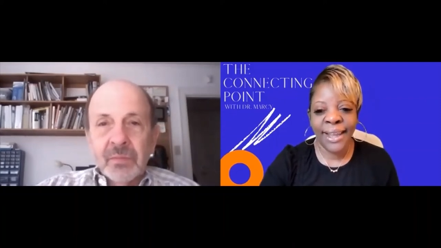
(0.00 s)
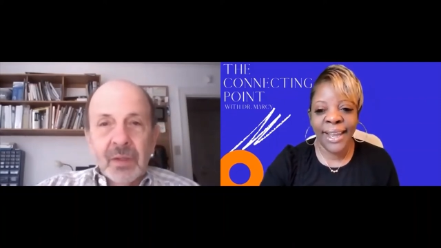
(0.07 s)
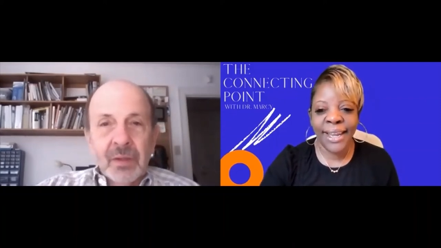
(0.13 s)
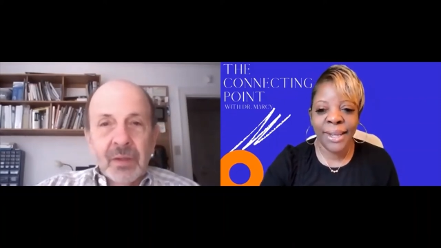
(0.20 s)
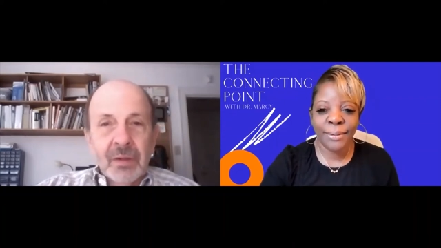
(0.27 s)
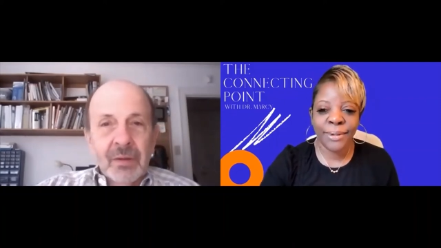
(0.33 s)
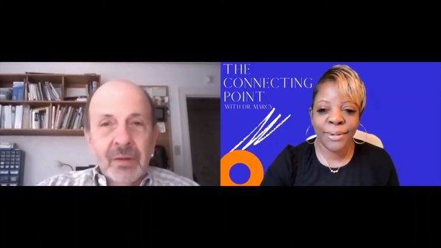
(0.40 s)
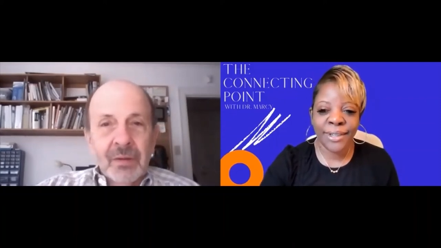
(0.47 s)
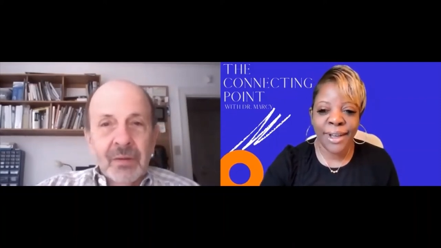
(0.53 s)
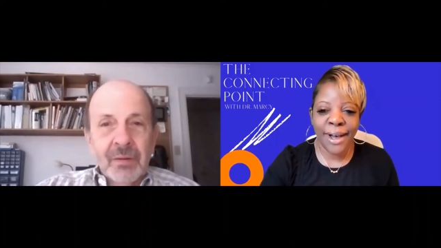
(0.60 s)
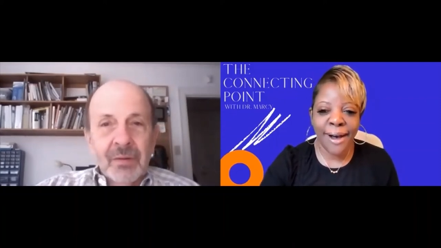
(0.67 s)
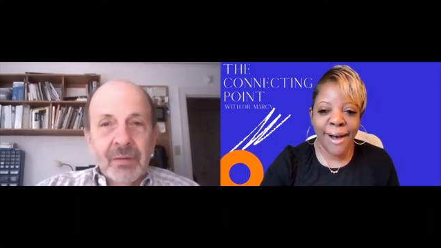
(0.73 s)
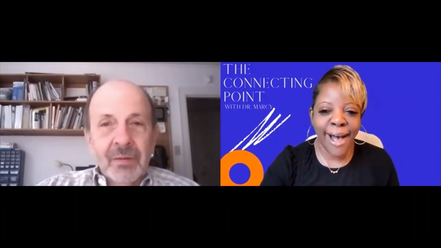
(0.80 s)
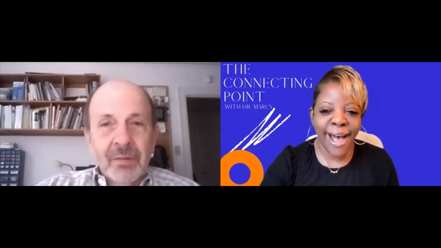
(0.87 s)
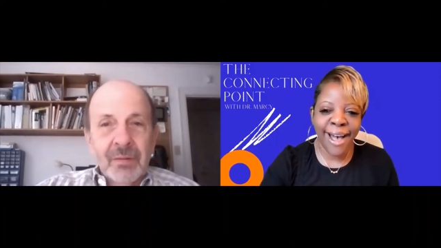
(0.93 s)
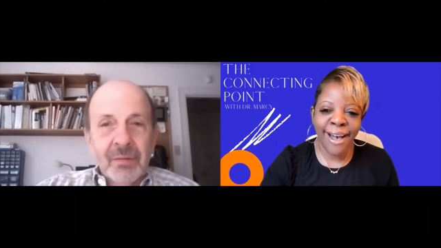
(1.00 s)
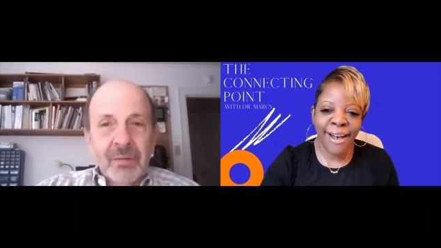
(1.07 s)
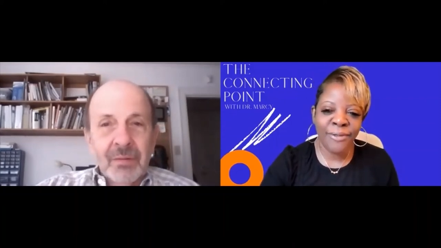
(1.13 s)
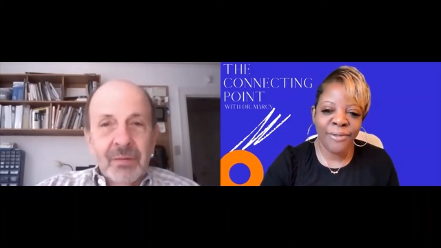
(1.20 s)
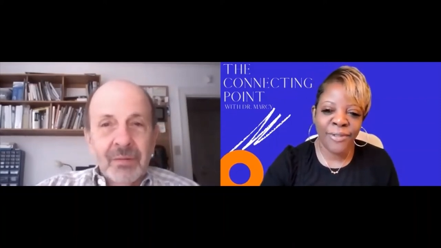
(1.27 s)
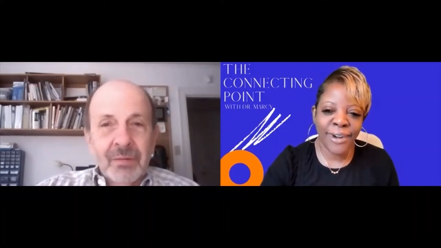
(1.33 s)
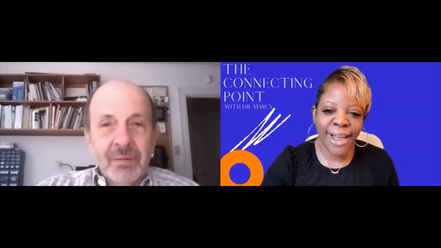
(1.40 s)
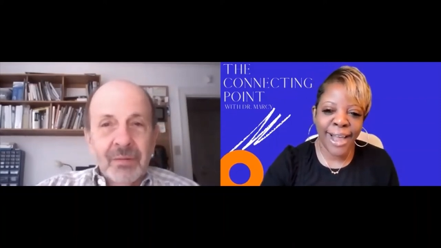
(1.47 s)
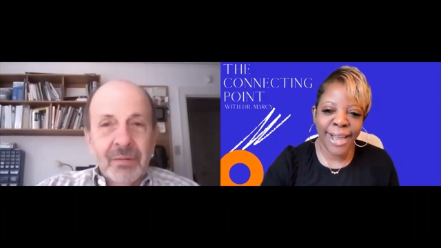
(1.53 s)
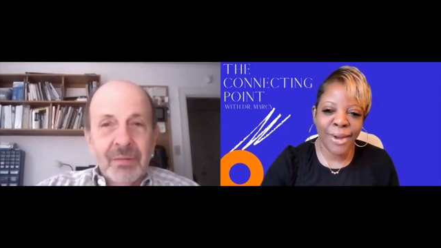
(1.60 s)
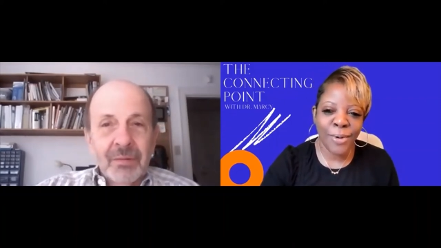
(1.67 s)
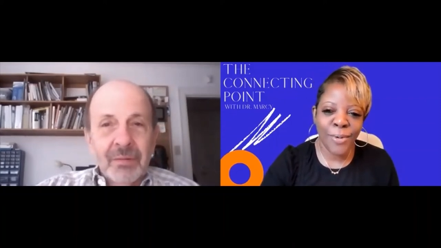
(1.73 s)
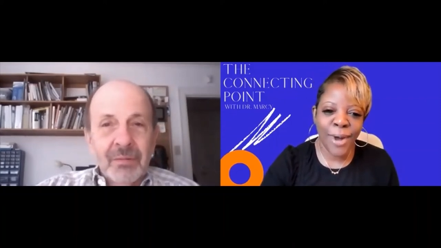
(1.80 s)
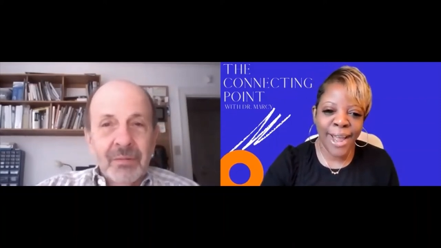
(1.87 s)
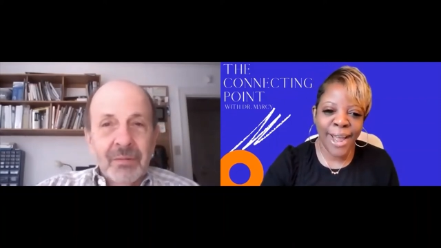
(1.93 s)
Speaker 1: and it was called I'll Fly
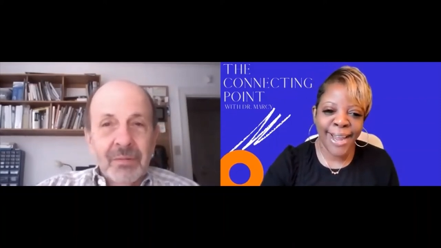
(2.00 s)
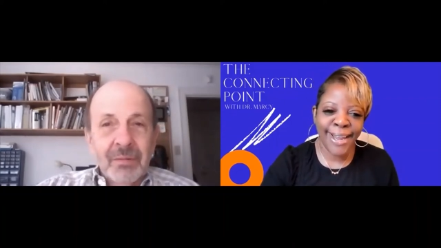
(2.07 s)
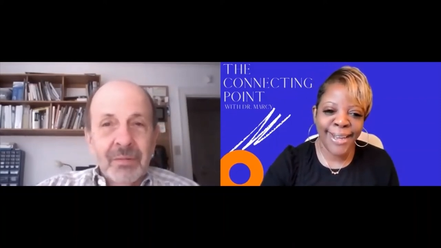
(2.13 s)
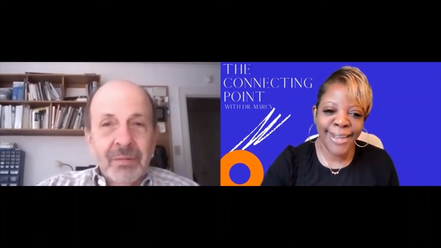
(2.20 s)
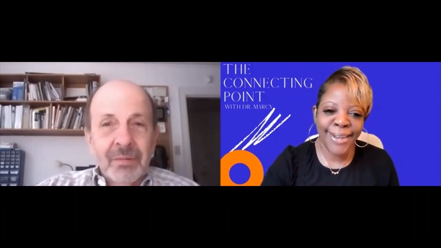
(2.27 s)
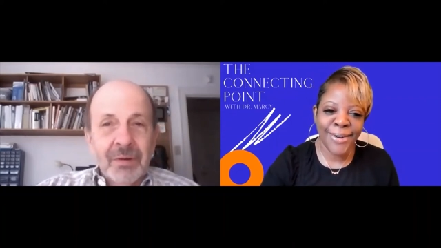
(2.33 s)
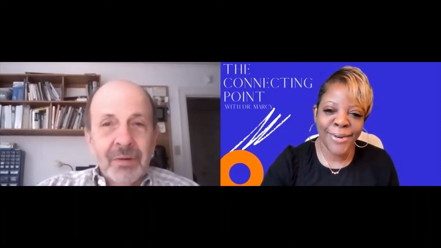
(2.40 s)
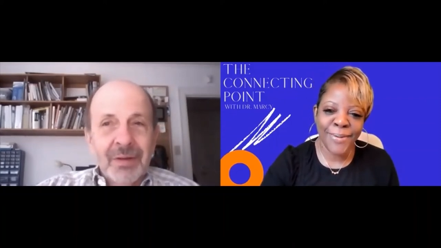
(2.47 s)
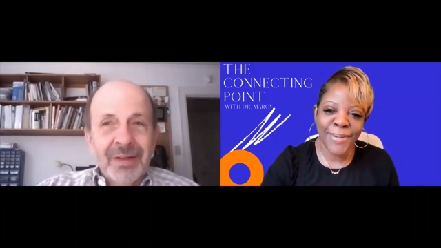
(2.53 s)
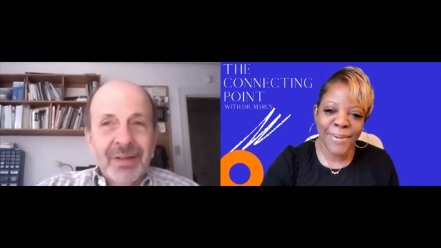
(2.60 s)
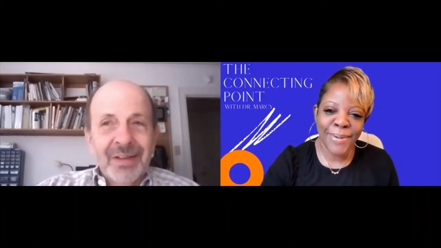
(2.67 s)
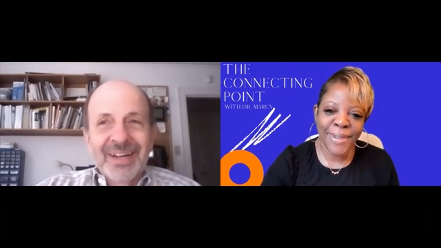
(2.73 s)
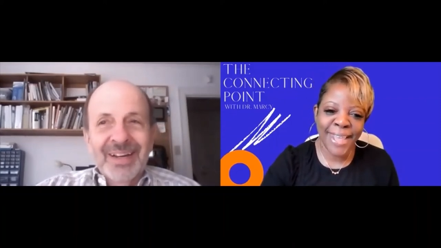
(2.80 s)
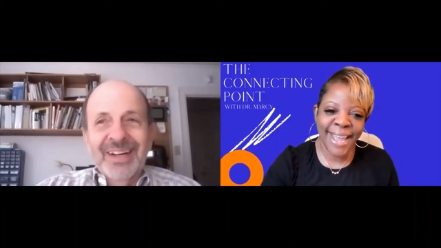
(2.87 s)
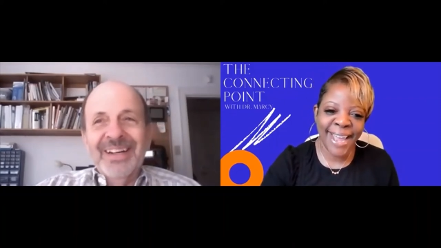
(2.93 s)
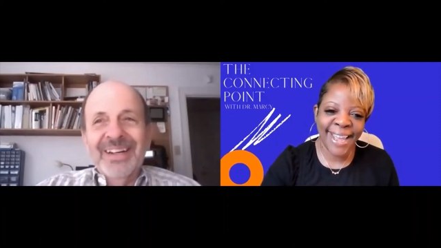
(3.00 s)
Away. You remember